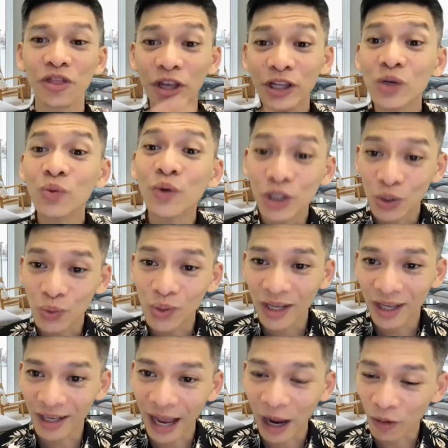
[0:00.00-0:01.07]
things that we're doing
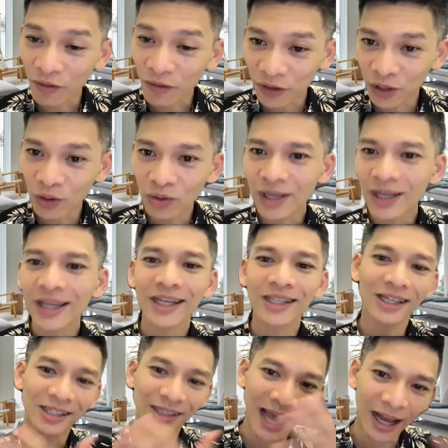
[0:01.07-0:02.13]
in our field is
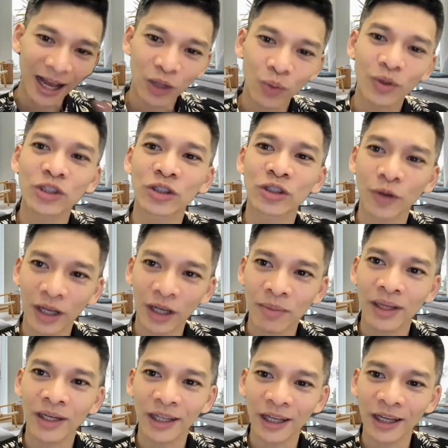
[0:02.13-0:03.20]
exactly what you're
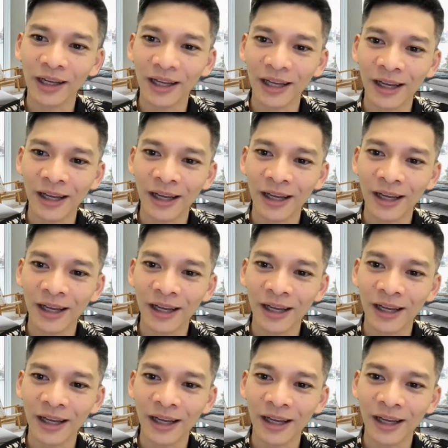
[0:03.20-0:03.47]
recommending